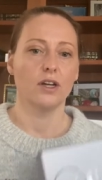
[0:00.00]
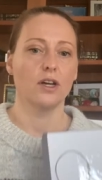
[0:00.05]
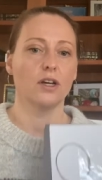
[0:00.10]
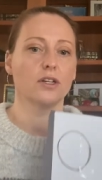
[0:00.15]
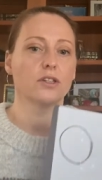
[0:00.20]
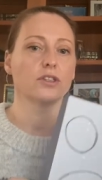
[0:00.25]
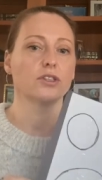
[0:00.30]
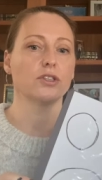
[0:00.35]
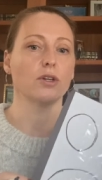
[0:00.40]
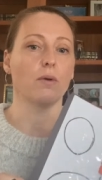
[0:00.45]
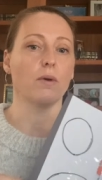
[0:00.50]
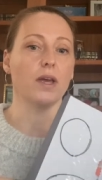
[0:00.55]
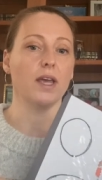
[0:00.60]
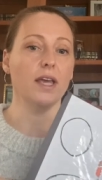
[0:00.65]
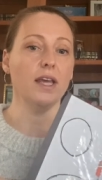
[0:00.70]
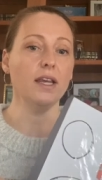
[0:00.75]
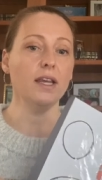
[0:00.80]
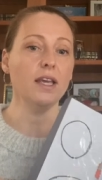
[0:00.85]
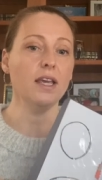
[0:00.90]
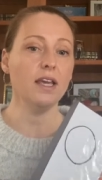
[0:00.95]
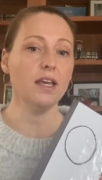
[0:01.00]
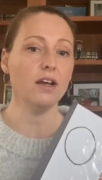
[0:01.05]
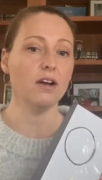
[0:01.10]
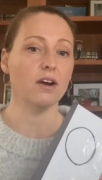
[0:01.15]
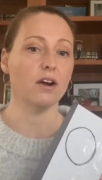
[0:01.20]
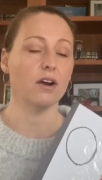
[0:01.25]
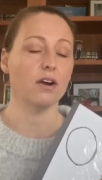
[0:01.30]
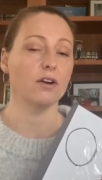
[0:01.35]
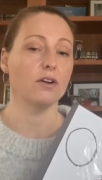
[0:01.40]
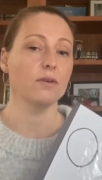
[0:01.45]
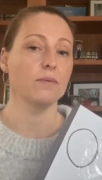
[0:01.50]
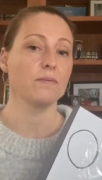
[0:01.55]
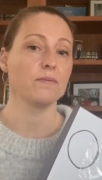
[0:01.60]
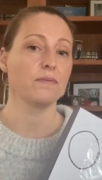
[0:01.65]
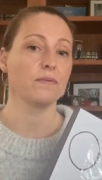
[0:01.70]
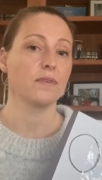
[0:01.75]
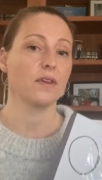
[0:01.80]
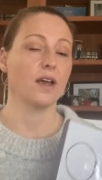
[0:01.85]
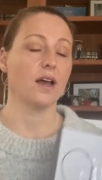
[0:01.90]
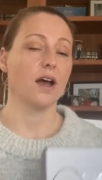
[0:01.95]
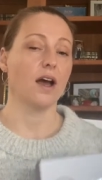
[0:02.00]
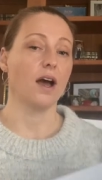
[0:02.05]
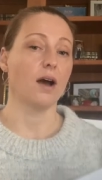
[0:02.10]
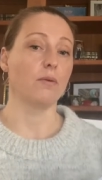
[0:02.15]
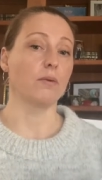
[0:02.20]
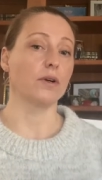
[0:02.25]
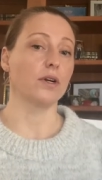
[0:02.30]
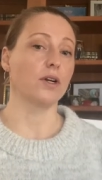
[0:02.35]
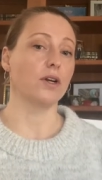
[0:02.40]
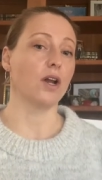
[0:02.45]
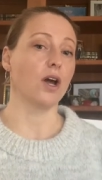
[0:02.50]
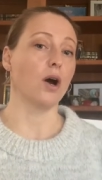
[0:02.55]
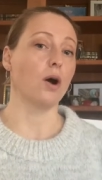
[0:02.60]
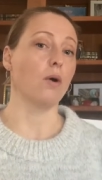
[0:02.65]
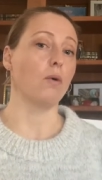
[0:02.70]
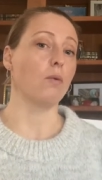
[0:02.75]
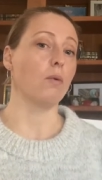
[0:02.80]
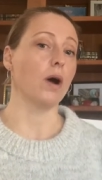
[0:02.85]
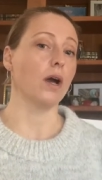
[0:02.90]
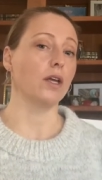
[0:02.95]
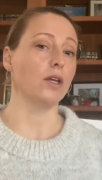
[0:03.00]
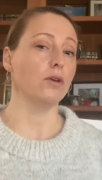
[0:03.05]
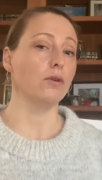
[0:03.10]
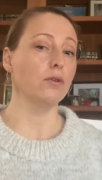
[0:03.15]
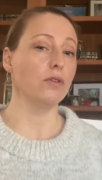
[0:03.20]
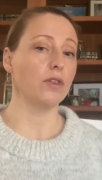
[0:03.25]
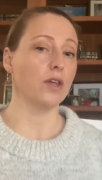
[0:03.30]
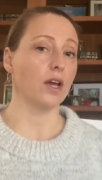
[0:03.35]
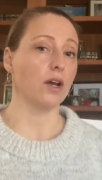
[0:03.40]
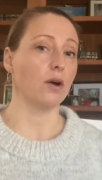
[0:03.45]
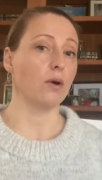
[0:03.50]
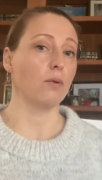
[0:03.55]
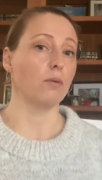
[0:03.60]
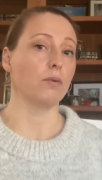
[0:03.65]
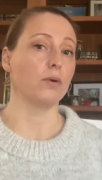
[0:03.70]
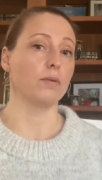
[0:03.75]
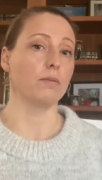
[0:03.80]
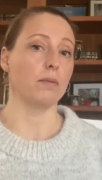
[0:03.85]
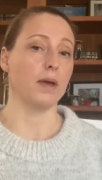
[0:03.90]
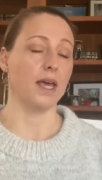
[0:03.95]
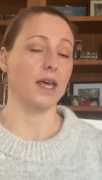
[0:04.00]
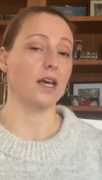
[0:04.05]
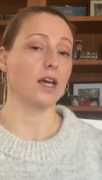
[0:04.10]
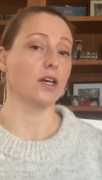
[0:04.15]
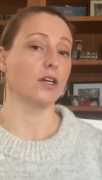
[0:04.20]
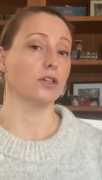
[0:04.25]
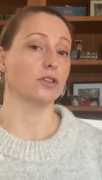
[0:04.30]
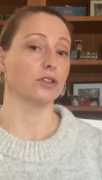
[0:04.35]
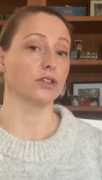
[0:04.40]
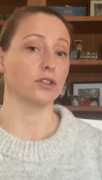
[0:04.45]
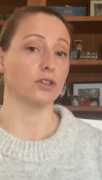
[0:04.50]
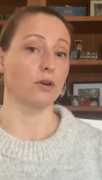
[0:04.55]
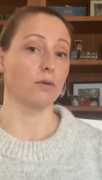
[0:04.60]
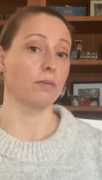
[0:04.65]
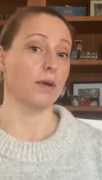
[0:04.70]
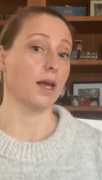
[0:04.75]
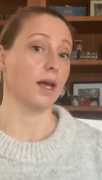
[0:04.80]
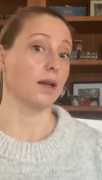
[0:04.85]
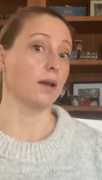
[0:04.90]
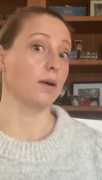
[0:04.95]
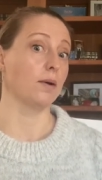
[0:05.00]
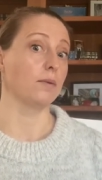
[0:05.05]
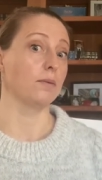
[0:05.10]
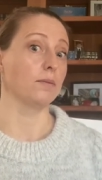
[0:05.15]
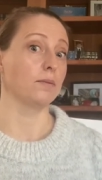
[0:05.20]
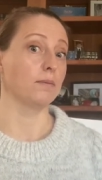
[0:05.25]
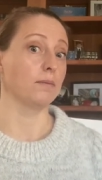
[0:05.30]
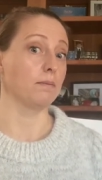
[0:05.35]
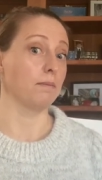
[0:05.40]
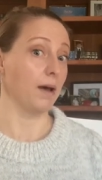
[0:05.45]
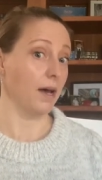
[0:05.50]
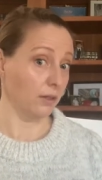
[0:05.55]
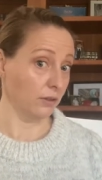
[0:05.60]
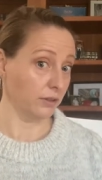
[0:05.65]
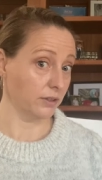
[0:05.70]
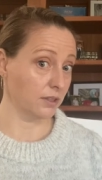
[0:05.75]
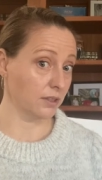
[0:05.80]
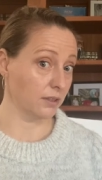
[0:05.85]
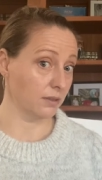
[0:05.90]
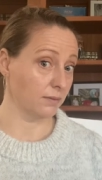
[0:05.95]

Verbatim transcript: So, in here, I want to know what you think would make your snowman melt.